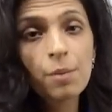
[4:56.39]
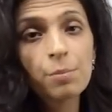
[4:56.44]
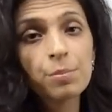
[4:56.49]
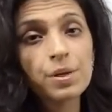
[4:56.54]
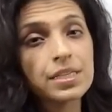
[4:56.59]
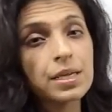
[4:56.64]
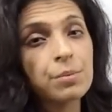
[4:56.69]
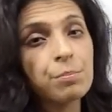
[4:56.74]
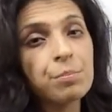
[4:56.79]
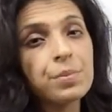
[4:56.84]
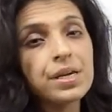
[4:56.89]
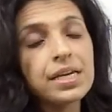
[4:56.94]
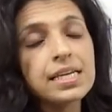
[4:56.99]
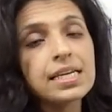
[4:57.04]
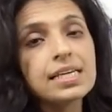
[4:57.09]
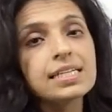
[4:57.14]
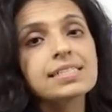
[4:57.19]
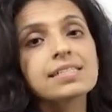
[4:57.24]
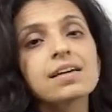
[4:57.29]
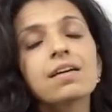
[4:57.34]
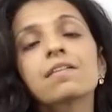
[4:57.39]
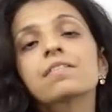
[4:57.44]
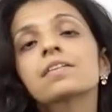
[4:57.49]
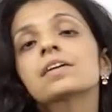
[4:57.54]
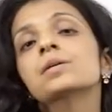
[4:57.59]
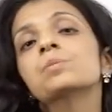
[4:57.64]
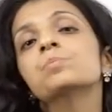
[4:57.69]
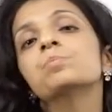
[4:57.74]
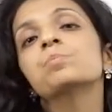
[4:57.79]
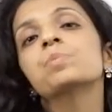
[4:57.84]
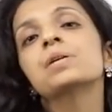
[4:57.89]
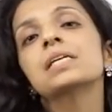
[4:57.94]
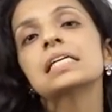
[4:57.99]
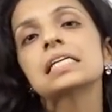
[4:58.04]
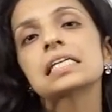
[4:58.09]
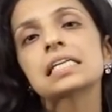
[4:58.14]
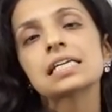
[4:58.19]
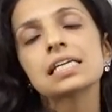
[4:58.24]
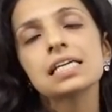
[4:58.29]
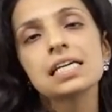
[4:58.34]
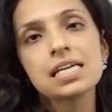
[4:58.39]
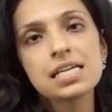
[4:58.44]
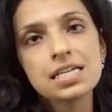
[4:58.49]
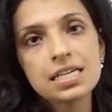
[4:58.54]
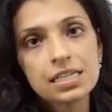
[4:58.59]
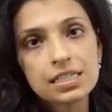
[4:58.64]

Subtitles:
but the meanings are completely